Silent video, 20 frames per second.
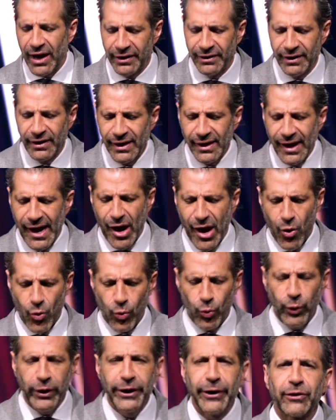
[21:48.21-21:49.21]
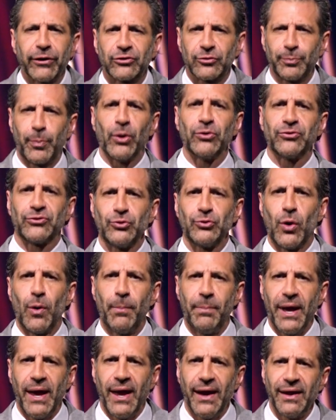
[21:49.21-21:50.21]
on how we're supposed to
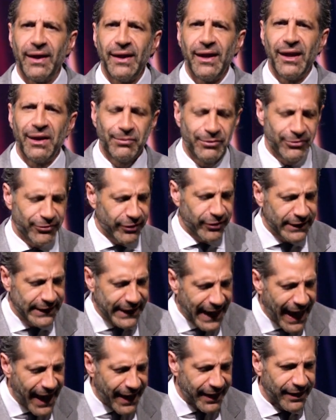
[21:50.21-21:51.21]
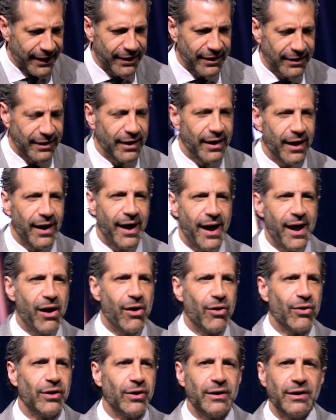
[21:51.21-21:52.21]
obey, we forget
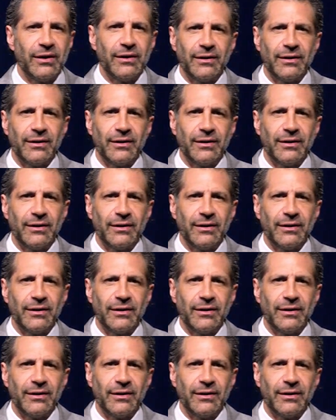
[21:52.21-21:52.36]
how